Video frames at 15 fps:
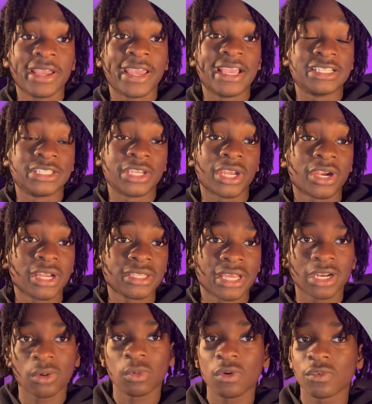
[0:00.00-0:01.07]
is hearing that
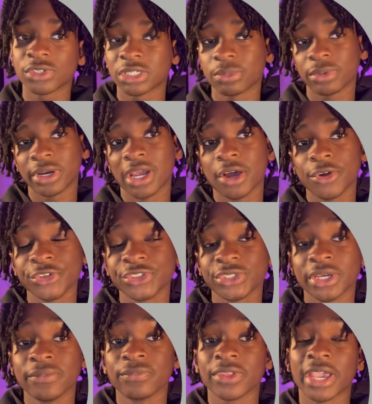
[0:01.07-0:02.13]
it worked for someone else
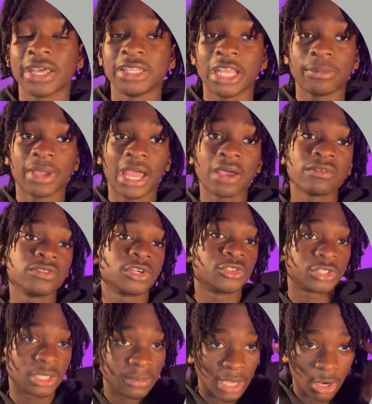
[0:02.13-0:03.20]
and them having the
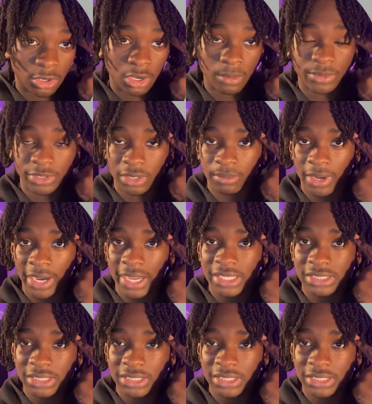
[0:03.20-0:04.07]
dream outcome in their mind,